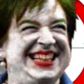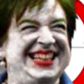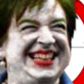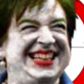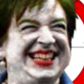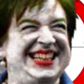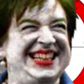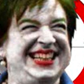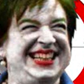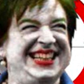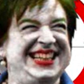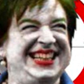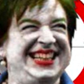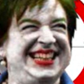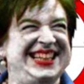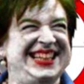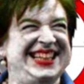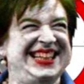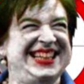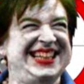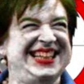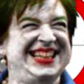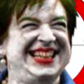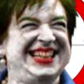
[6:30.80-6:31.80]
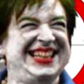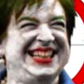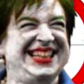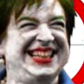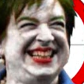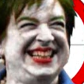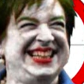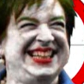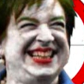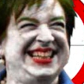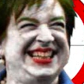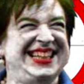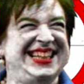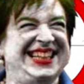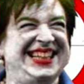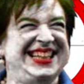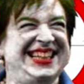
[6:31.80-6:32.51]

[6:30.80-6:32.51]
Nobody speaks.